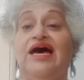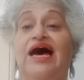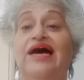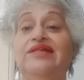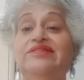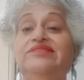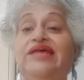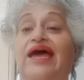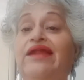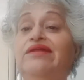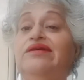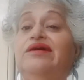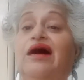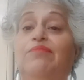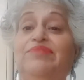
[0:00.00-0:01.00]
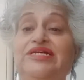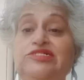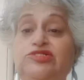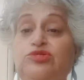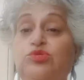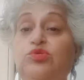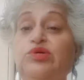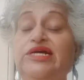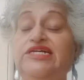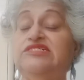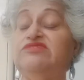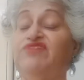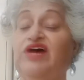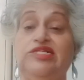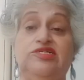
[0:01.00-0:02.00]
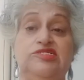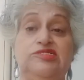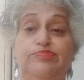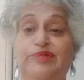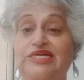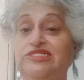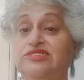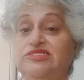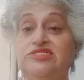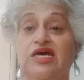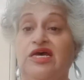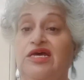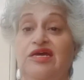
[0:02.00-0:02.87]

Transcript: and then come into his Father's presence.